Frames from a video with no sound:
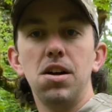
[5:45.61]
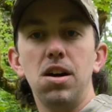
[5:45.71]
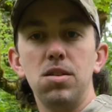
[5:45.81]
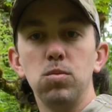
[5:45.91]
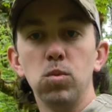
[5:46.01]

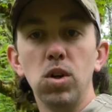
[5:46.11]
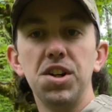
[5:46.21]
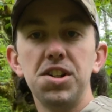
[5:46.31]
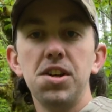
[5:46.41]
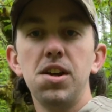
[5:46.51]
on
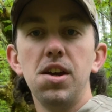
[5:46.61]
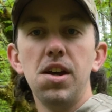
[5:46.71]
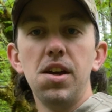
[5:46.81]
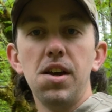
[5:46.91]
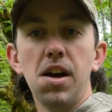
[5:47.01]
one
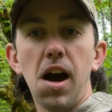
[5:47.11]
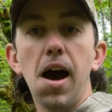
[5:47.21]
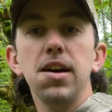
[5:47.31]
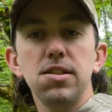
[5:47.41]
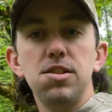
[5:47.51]

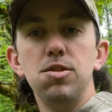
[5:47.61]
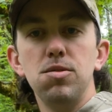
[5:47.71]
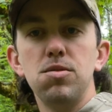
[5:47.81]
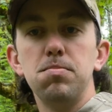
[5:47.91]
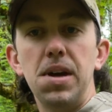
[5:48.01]
highly
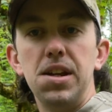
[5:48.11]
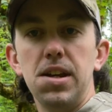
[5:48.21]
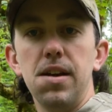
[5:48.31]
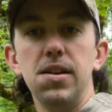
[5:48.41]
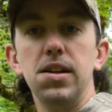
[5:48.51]
used
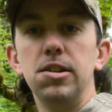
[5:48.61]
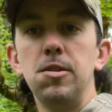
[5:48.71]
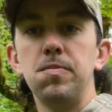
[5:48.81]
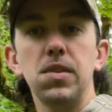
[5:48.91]
bedding area.